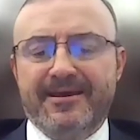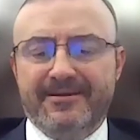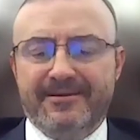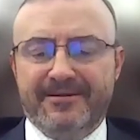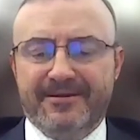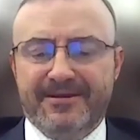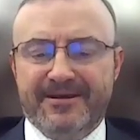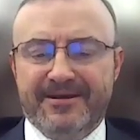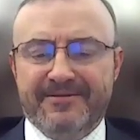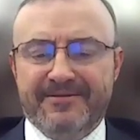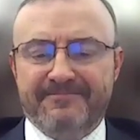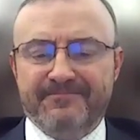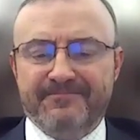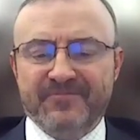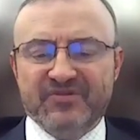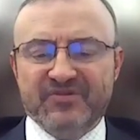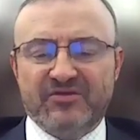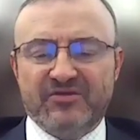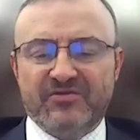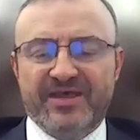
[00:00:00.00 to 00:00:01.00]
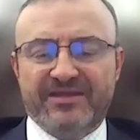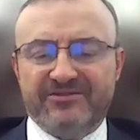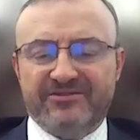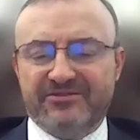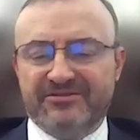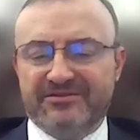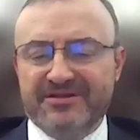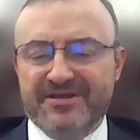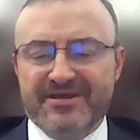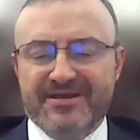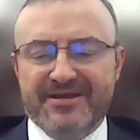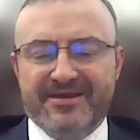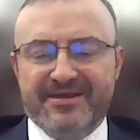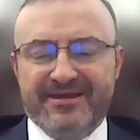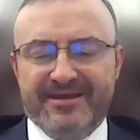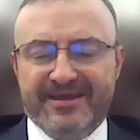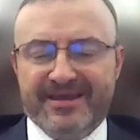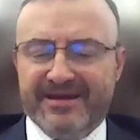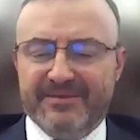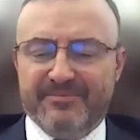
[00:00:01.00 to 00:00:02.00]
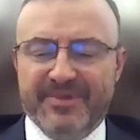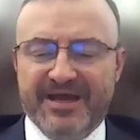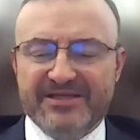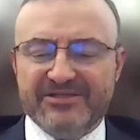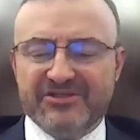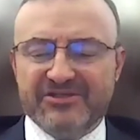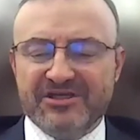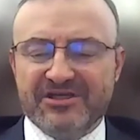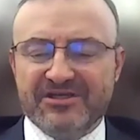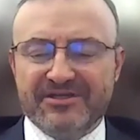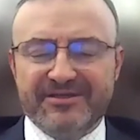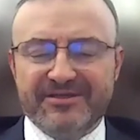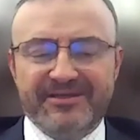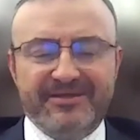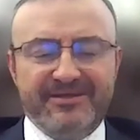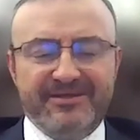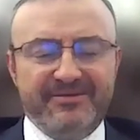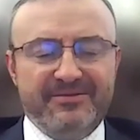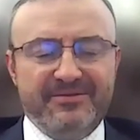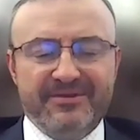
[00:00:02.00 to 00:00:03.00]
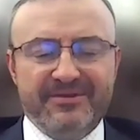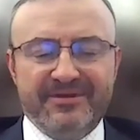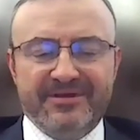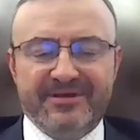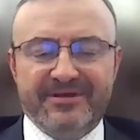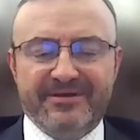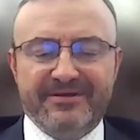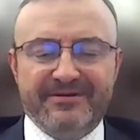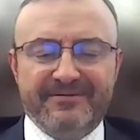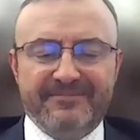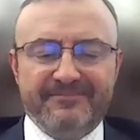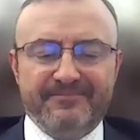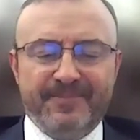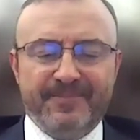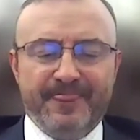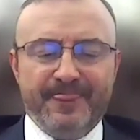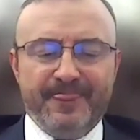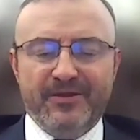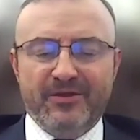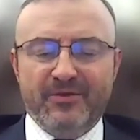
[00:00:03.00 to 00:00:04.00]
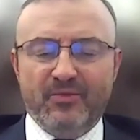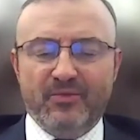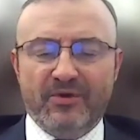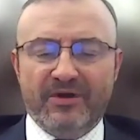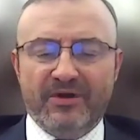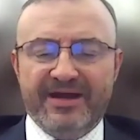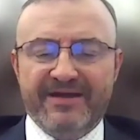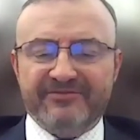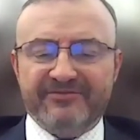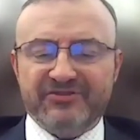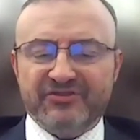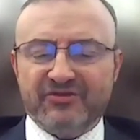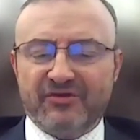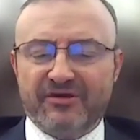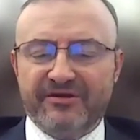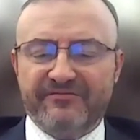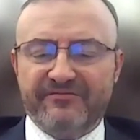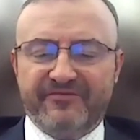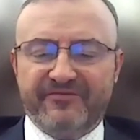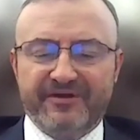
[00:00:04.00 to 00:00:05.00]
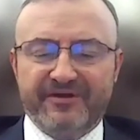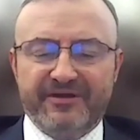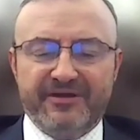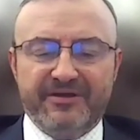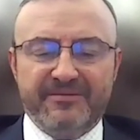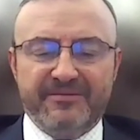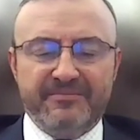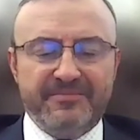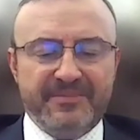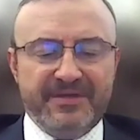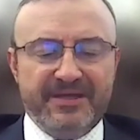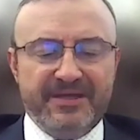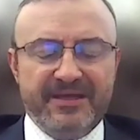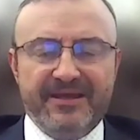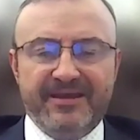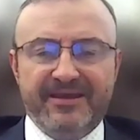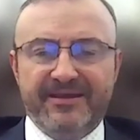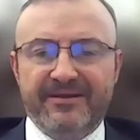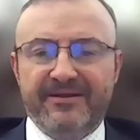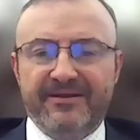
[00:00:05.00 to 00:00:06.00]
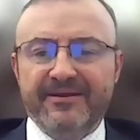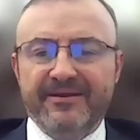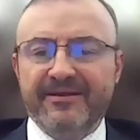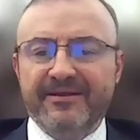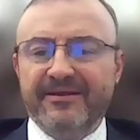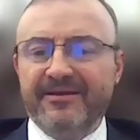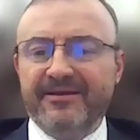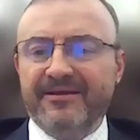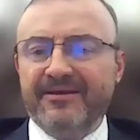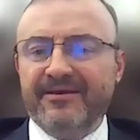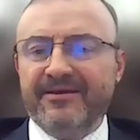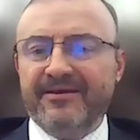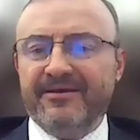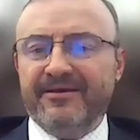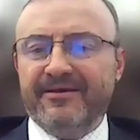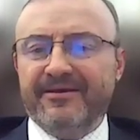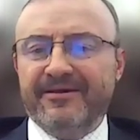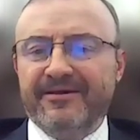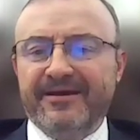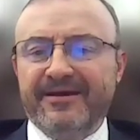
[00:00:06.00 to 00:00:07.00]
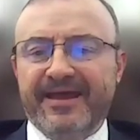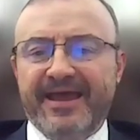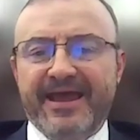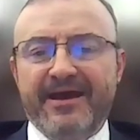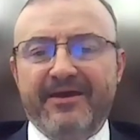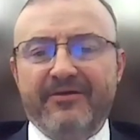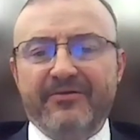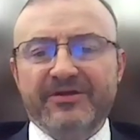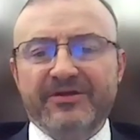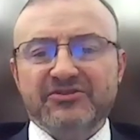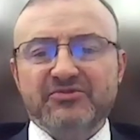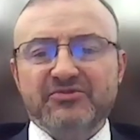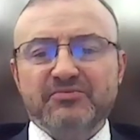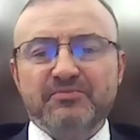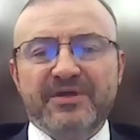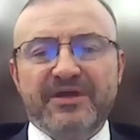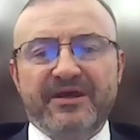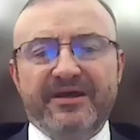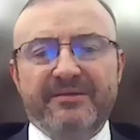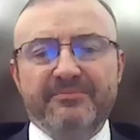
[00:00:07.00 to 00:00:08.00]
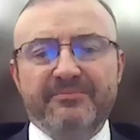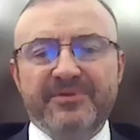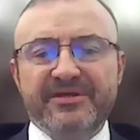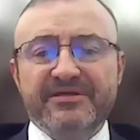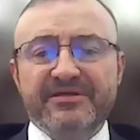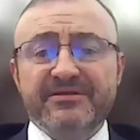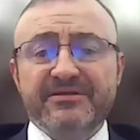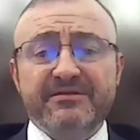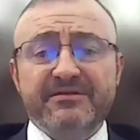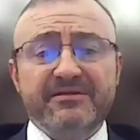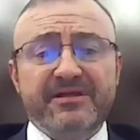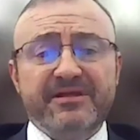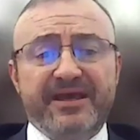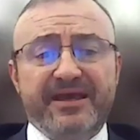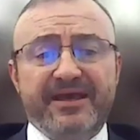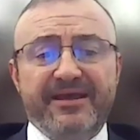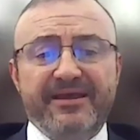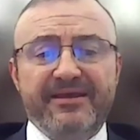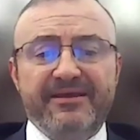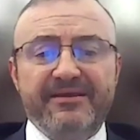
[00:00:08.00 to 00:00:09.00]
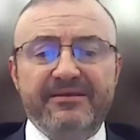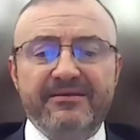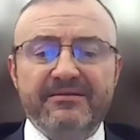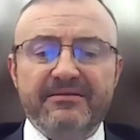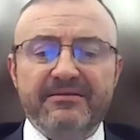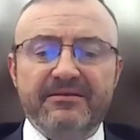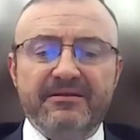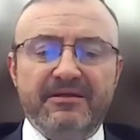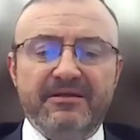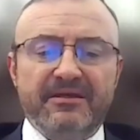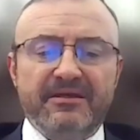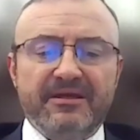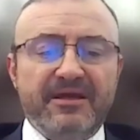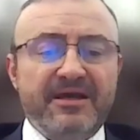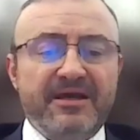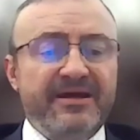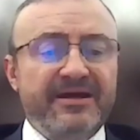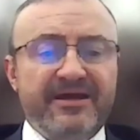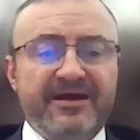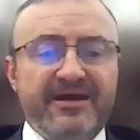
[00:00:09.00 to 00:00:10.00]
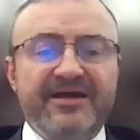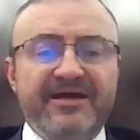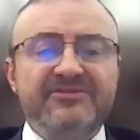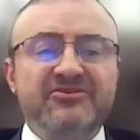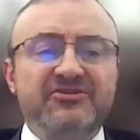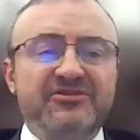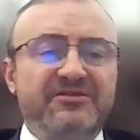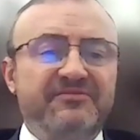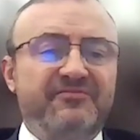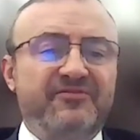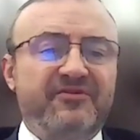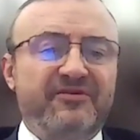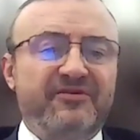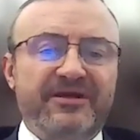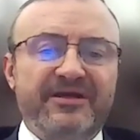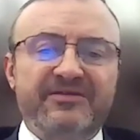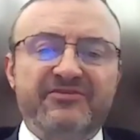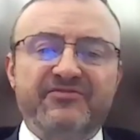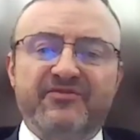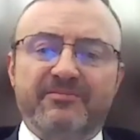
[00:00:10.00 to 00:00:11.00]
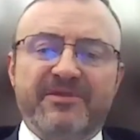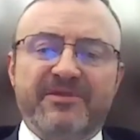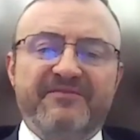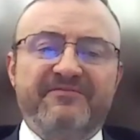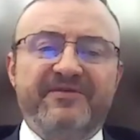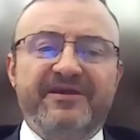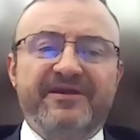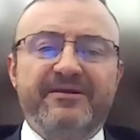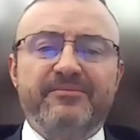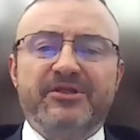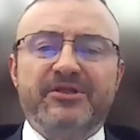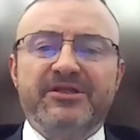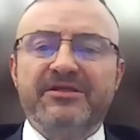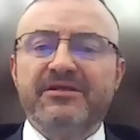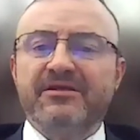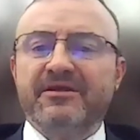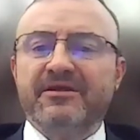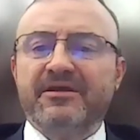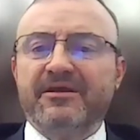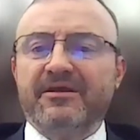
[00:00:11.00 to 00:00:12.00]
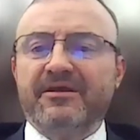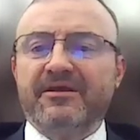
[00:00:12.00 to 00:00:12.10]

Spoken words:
And so that's kind of basically, where I've started from and how it's been a godsend for us, for my family.